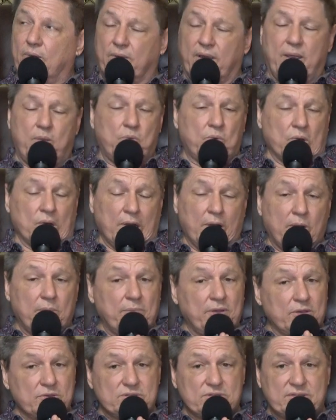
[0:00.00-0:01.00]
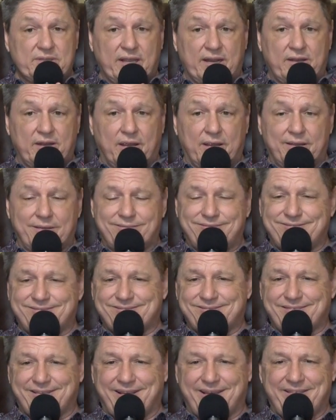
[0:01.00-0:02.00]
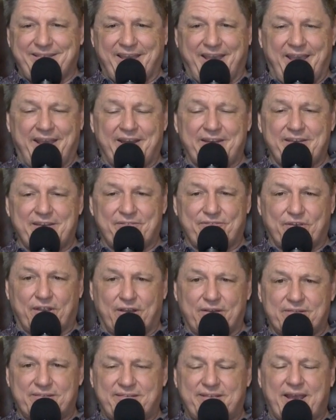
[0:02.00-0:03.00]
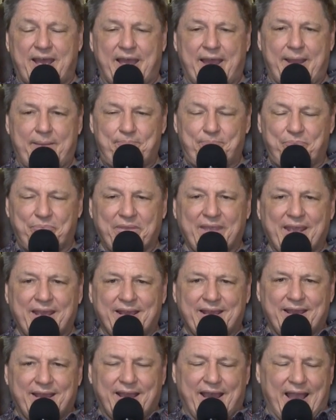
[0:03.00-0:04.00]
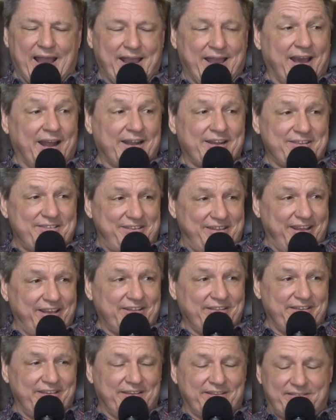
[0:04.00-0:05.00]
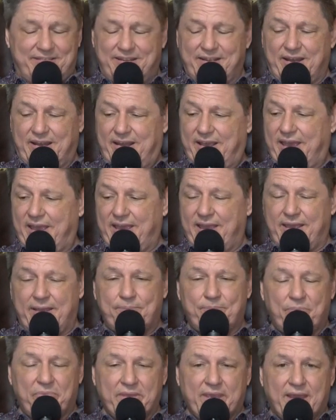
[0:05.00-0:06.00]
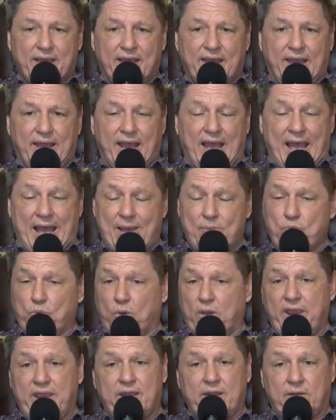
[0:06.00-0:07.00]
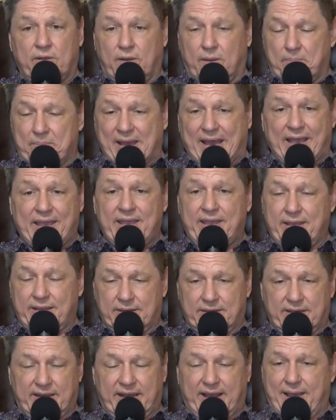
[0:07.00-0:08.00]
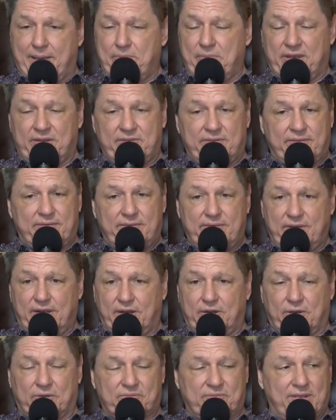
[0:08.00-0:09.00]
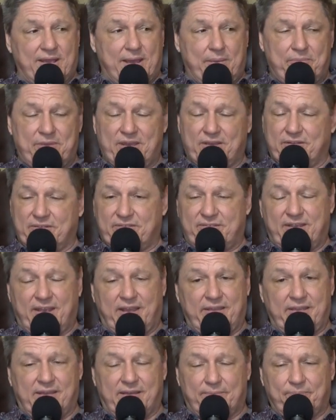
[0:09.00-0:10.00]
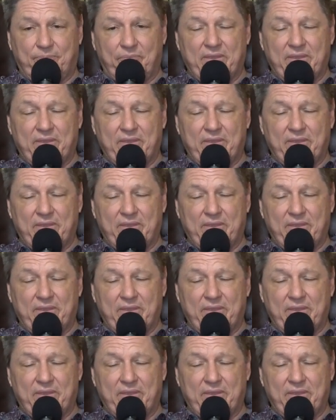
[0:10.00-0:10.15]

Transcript: right, we're almost at our the end of our time. I got to tell you, today, uh, I'm waiting on my healing. I've been, you know, Tommy will tell you,